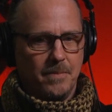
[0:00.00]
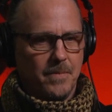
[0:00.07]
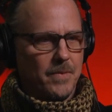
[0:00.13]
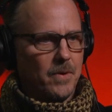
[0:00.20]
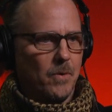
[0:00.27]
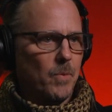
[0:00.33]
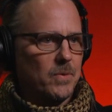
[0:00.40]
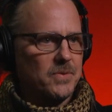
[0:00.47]

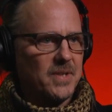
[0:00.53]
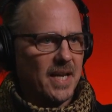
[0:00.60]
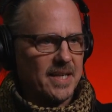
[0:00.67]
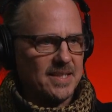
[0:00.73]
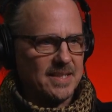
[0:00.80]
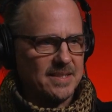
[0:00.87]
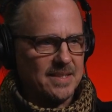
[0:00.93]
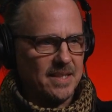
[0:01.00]
almost
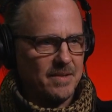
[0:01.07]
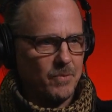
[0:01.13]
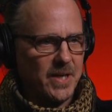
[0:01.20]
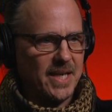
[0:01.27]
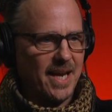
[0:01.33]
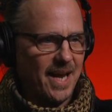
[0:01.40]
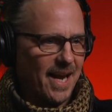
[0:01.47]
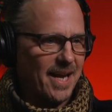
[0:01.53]
non-existent. We
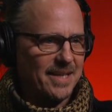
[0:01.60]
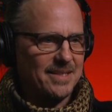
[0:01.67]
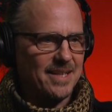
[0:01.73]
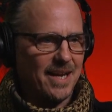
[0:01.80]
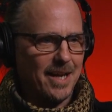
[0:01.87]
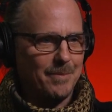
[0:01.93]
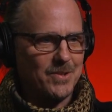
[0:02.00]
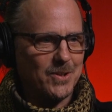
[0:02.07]
had
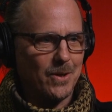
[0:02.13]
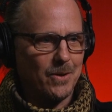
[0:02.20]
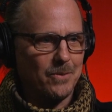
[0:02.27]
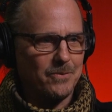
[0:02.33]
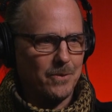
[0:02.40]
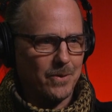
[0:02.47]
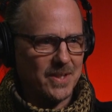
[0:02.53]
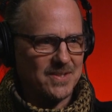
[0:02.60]
time to go
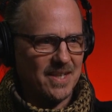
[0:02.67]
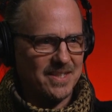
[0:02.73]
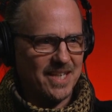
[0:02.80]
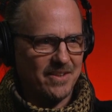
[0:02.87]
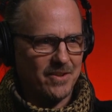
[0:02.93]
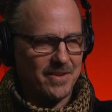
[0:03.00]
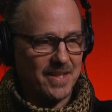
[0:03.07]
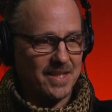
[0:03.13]
focus on the
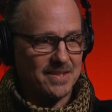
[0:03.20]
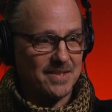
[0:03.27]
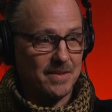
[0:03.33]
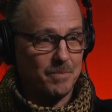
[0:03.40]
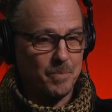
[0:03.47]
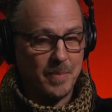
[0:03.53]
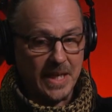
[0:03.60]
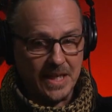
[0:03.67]
other things. The
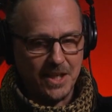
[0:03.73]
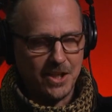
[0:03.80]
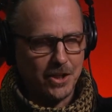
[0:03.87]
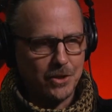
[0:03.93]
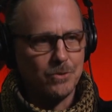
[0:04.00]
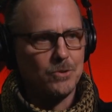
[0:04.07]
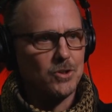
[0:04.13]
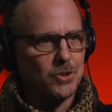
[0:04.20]
big,
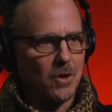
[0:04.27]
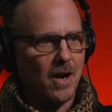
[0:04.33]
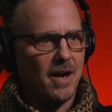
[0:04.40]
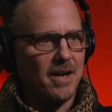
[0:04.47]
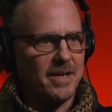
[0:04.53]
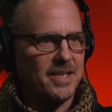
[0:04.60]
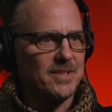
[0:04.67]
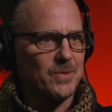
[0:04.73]
huge draw
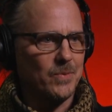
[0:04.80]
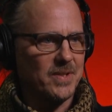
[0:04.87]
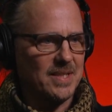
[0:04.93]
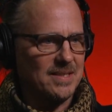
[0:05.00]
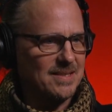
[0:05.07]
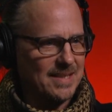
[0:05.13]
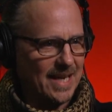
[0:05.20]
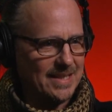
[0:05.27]
on us were
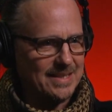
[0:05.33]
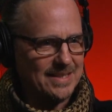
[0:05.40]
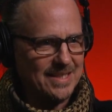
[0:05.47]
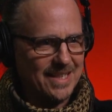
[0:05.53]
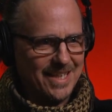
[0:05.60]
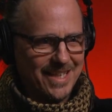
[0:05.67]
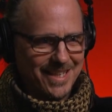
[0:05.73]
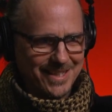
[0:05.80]
these sets
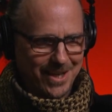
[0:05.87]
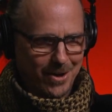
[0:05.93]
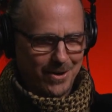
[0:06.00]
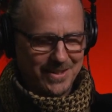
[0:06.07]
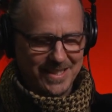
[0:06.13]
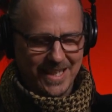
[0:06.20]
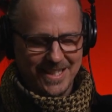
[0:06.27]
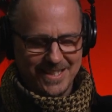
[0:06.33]
that all
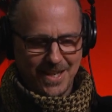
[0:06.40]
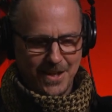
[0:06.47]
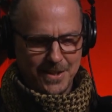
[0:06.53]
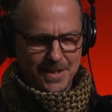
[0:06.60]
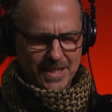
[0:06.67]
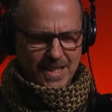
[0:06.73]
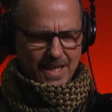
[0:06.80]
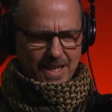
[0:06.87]
had to get
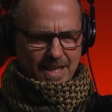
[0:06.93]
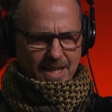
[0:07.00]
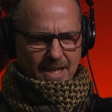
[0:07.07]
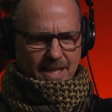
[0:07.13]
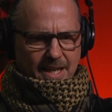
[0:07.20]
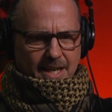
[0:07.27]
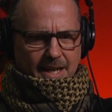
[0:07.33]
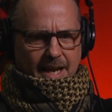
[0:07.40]
done.
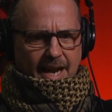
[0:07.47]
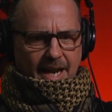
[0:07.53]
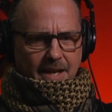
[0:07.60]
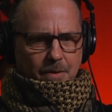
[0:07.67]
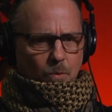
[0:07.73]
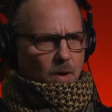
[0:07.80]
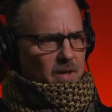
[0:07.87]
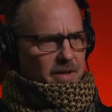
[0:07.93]

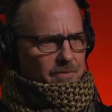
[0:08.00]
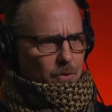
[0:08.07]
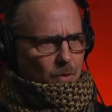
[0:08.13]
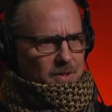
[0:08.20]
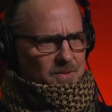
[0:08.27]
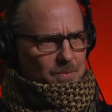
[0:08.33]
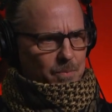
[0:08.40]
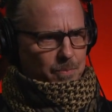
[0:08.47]
And of
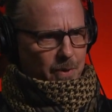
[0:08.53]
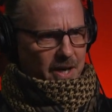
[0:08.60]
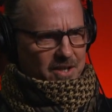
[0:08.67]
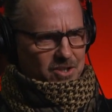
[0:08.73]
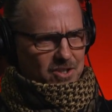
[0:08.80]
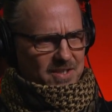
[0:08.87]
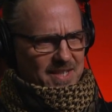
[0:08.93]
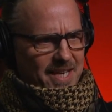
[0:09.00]
course,
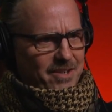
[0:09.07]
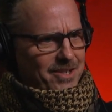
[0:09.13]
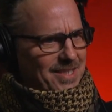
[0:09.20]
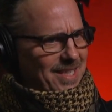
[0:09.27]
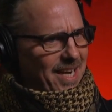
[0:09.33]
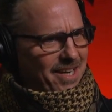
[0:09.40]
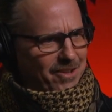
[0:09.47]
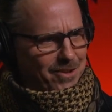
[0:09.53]
production designer, he's
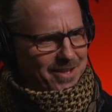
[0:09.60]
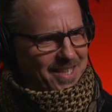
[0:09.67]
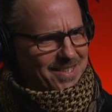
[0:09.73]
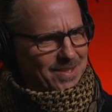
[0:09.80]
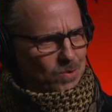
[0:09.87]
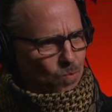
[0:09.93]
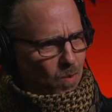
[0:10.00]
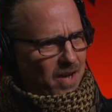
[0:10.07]
got other things
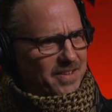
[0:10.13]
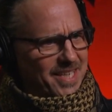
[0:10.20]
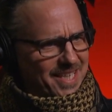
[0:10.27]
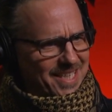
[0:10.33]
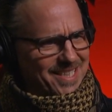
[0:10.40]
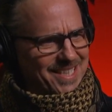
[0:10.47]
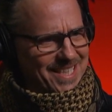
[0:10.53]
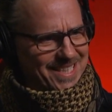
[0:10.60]
as well that
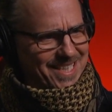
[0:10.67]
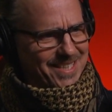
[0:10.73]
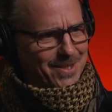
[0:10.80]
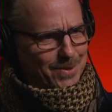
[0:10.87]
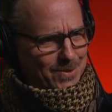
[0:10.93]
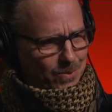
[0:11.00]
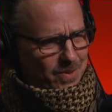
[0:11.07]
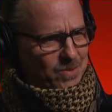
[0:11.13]
he needs to
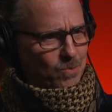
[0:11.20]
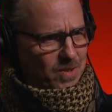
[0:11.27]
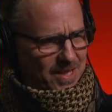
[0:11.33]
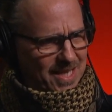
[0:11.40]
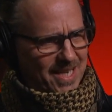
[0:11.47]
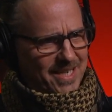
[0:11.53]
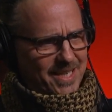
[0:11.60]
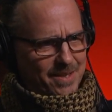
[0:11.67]
do. So he's
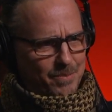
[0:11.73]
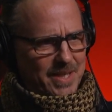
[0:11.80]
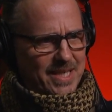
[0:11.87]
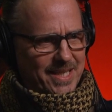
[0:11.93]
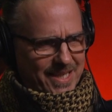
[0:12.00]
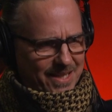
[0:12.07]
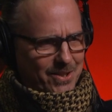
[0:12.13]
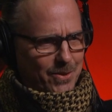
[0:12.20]
relying on me to
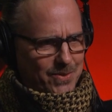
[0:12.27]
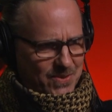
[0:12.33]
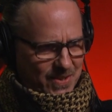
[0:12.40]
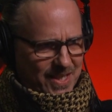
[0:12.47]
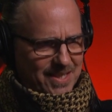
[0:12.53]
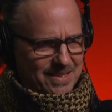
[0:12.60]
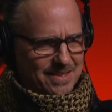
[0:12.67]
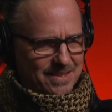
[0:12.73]
get those
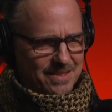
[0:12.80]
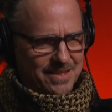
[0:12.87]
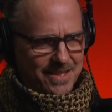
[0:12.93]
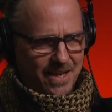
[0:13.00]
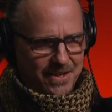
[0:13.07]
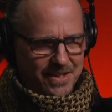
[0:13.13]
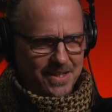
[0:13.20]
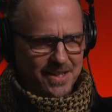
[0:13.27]
things
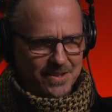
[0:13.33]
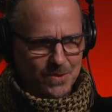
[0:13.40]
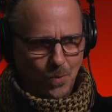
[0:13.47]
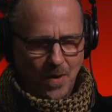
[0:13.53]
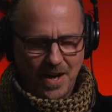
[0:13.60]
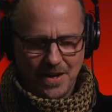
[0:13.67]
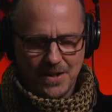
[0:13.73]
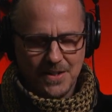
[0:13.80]
done as
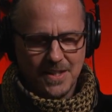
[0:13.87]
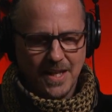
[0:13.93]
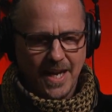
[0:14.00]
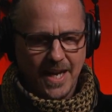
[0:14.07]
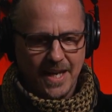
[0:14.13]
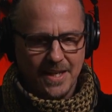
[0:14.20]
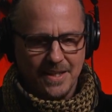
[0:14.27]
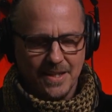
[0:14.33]
well.
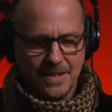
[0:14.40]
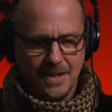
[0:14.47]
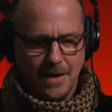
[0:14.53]
And